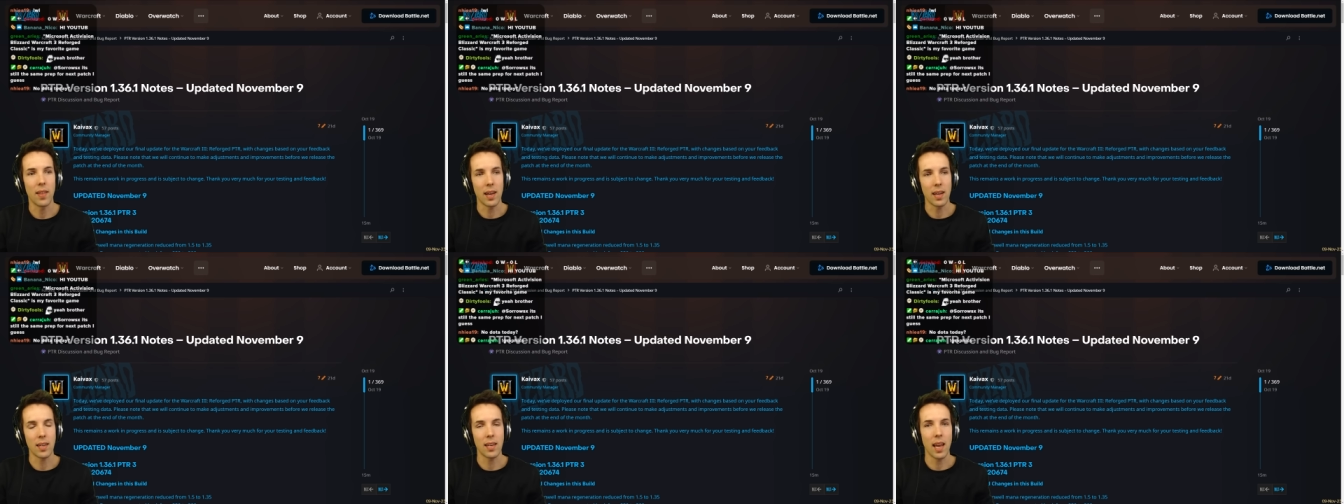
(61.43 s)

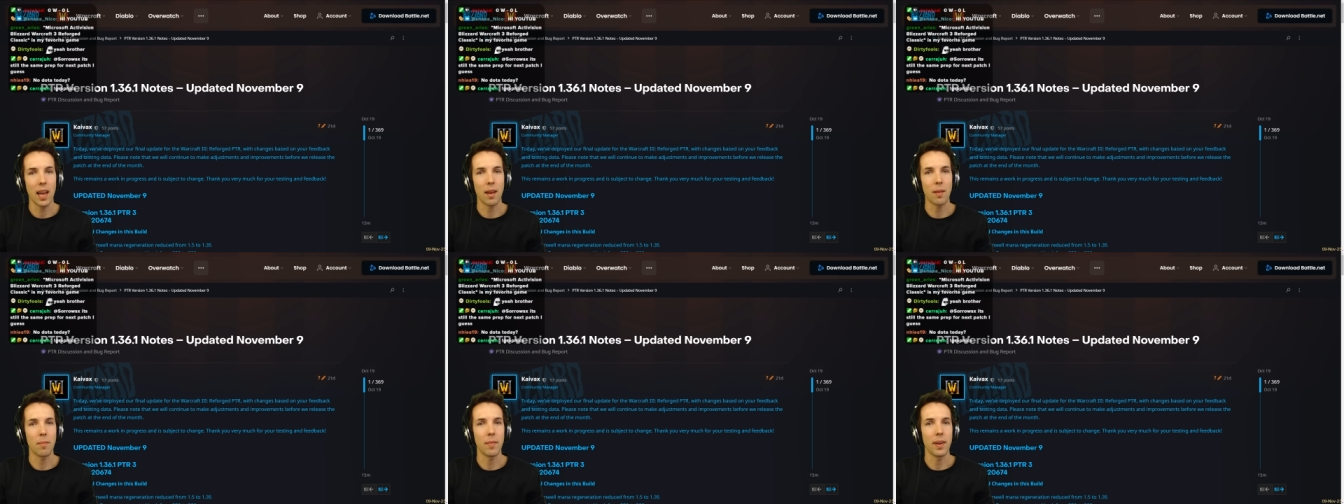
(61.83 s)
that
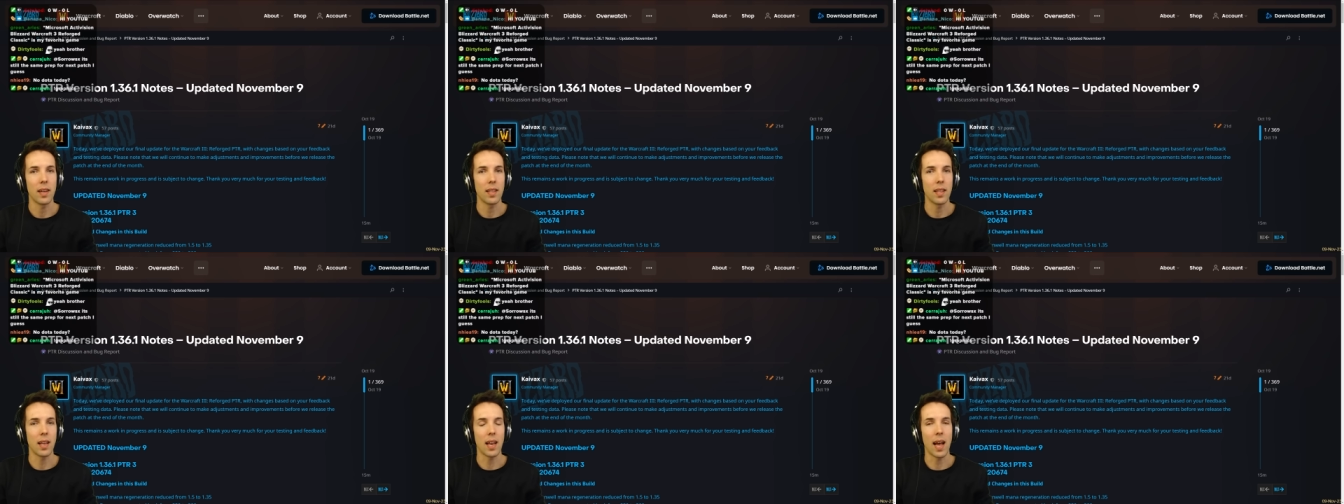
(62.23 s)
game
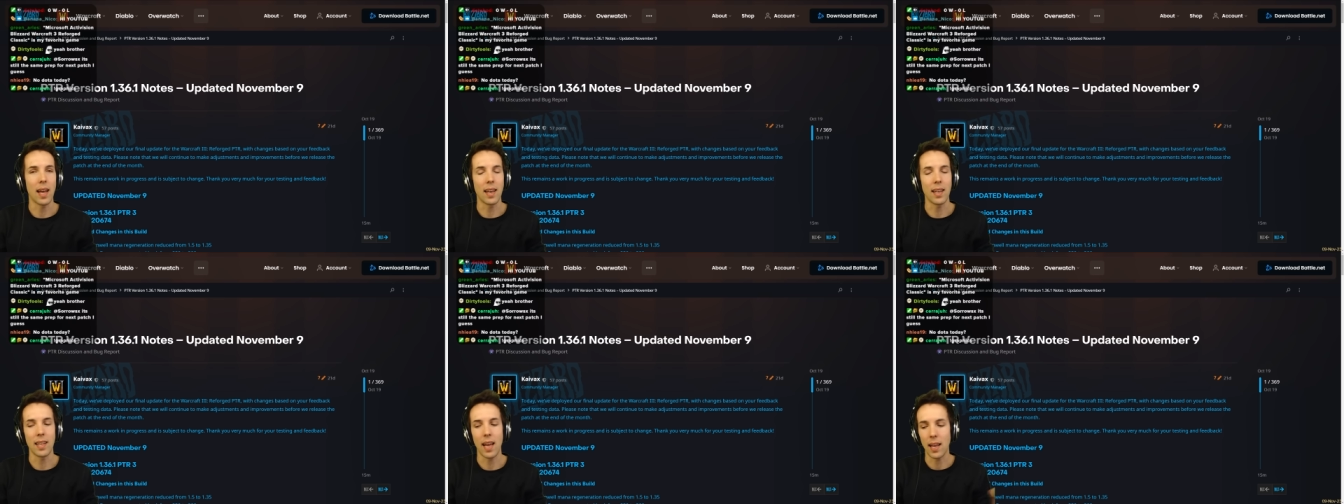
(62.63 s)
that
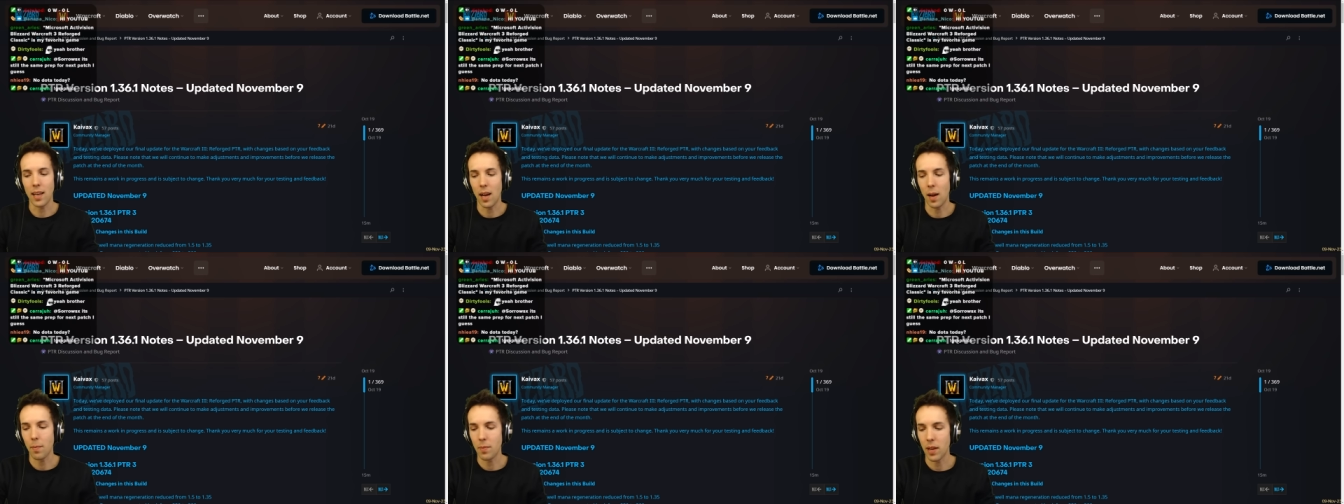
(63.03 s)
hadn't had
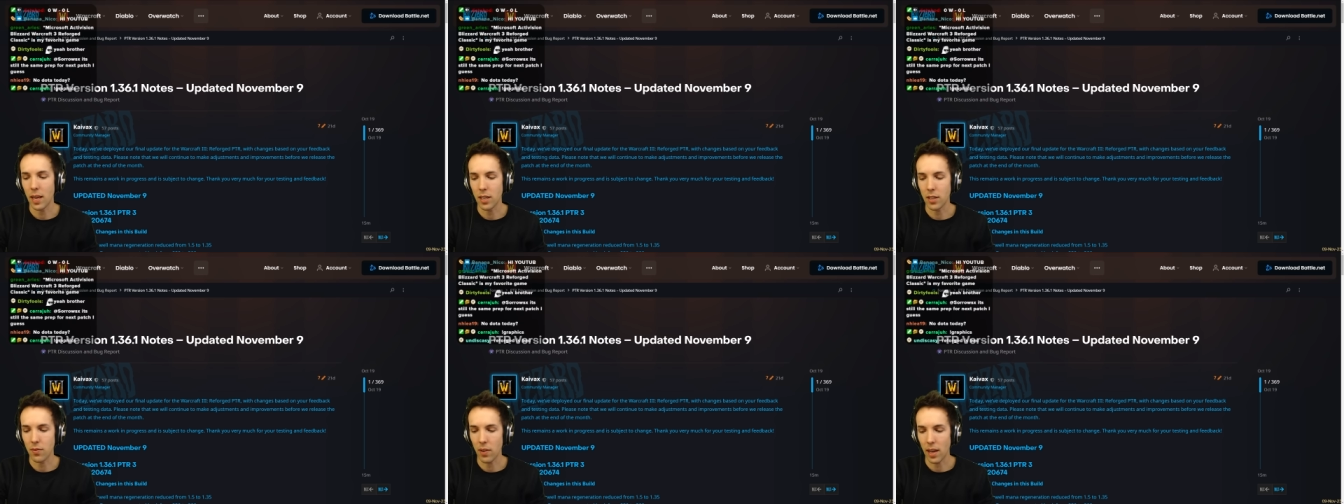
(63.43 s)

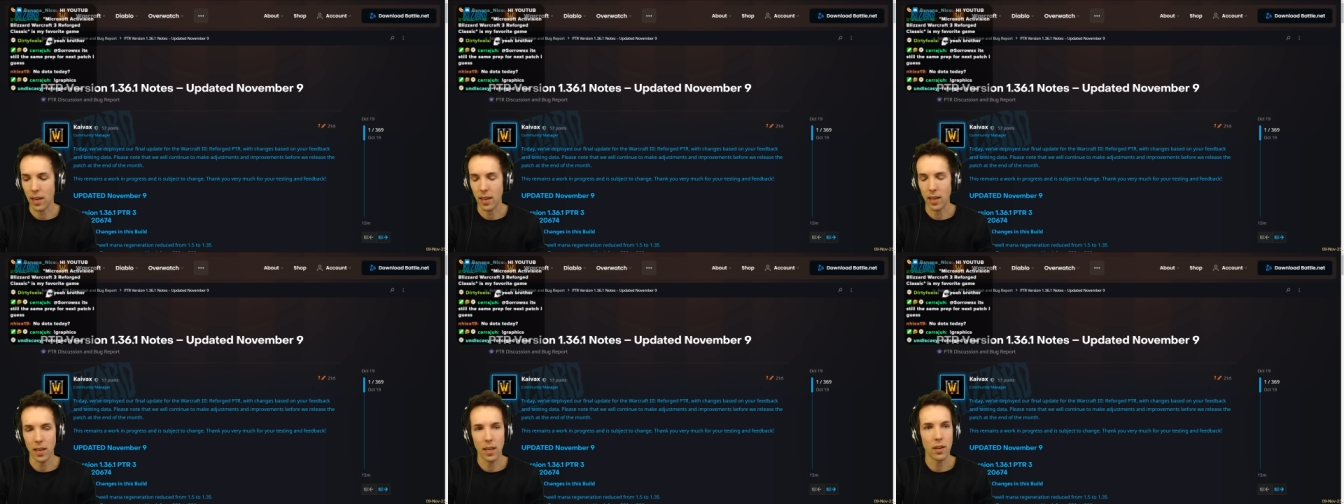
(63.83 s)
updates for
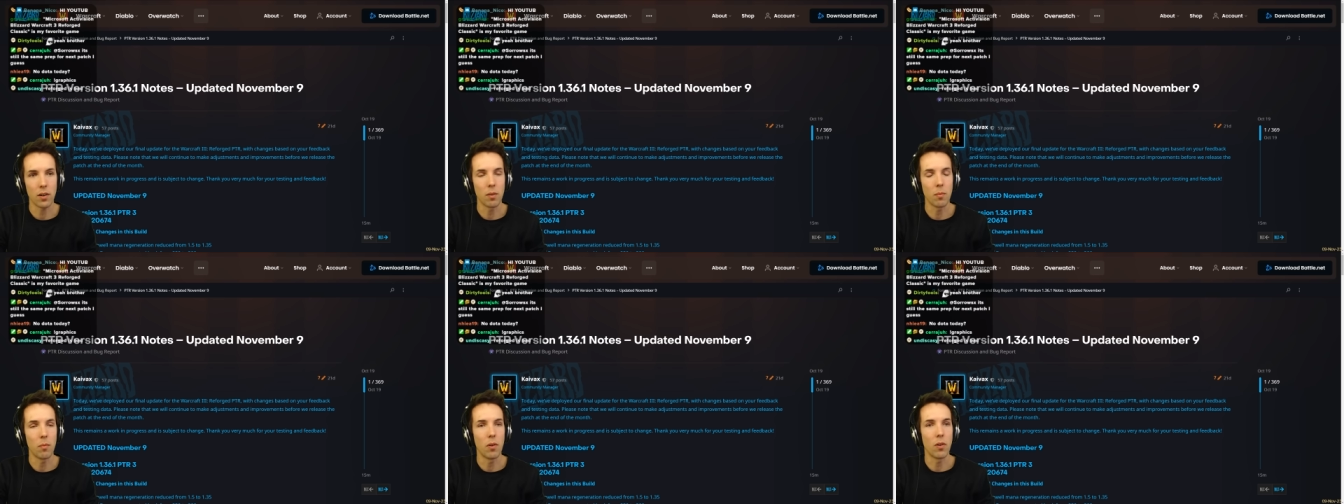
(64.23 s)
like a year
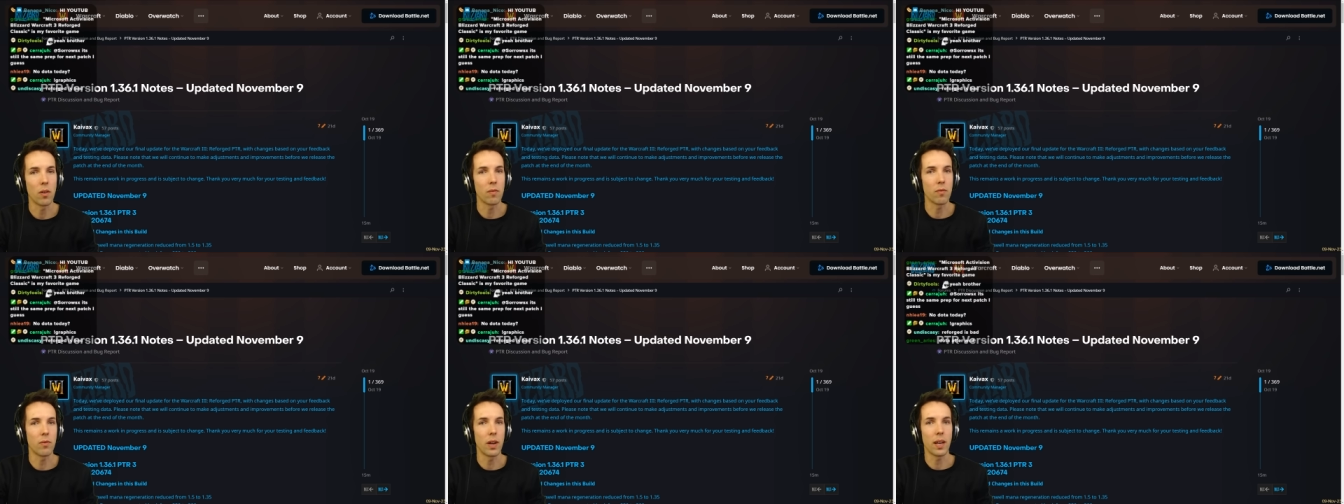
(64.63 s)
or more
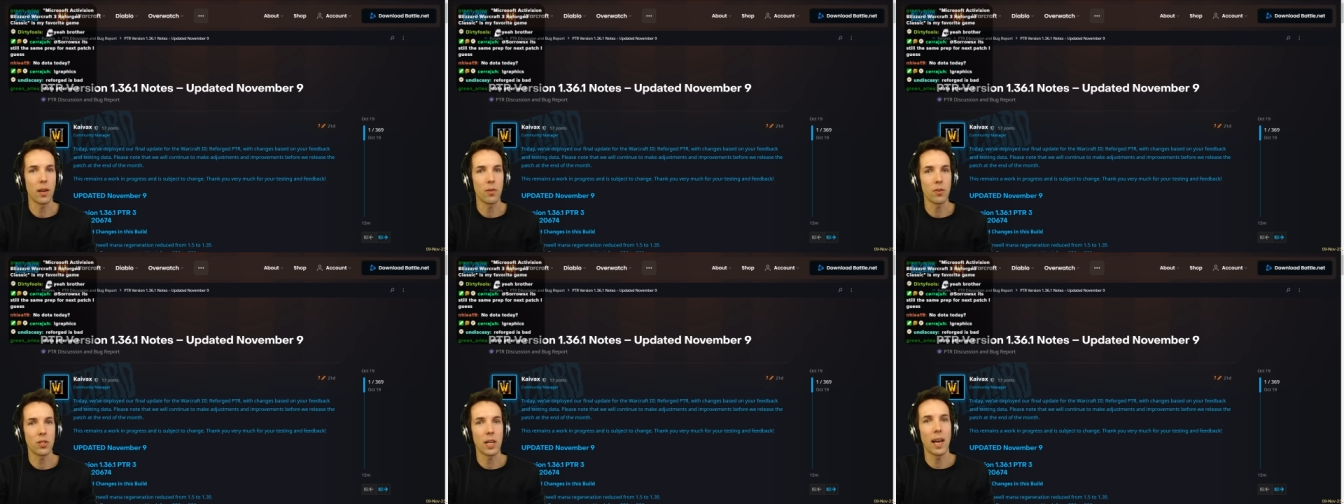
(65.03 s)
of
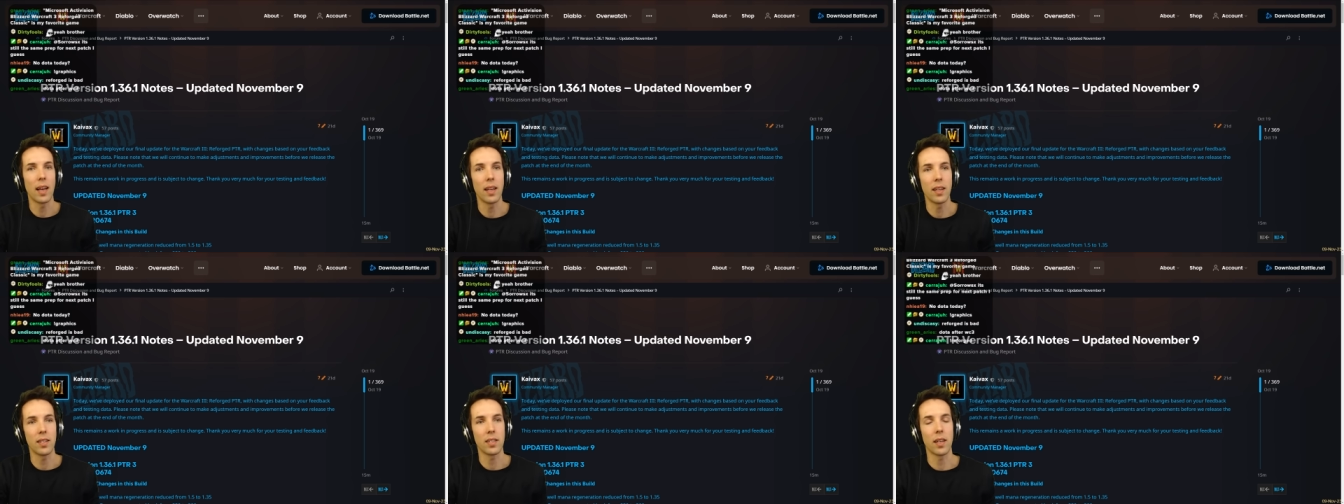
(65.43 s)
radio
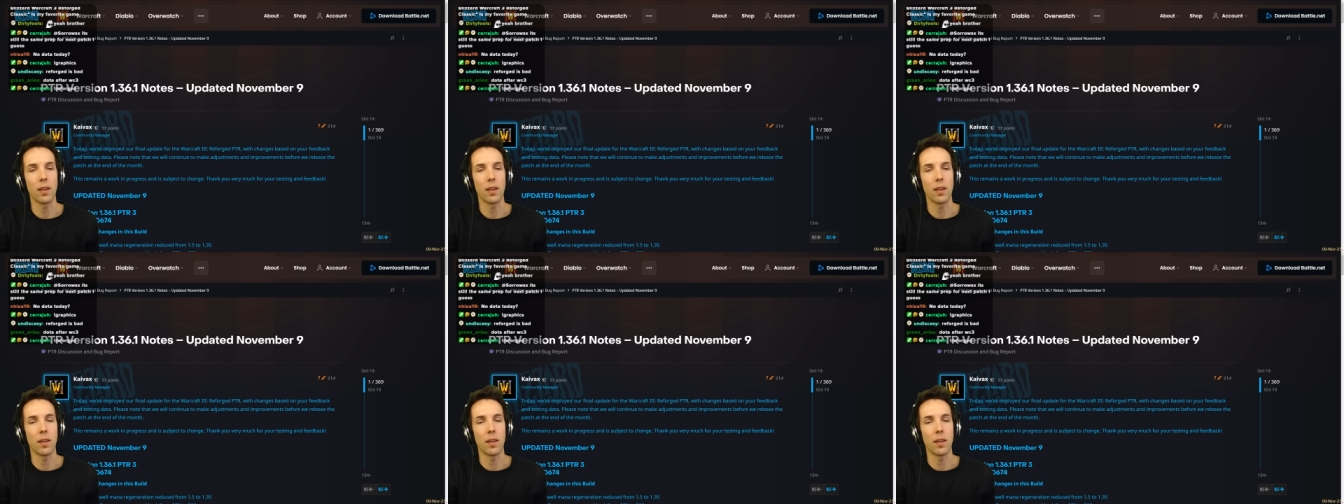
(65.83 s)
silence,